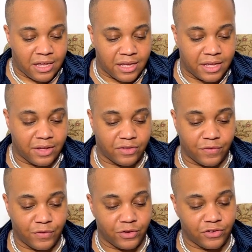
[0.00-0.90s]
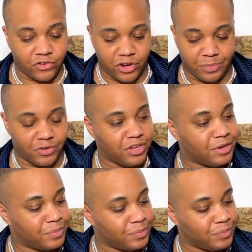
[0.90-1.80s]
Gives a full
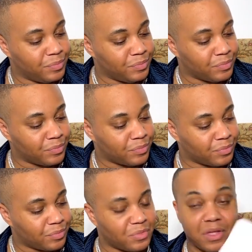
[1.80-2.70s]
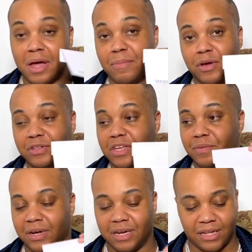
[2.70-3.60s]
description. I'm not gonna tell you
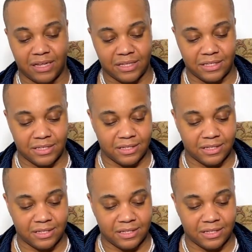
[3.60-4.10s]
what it is.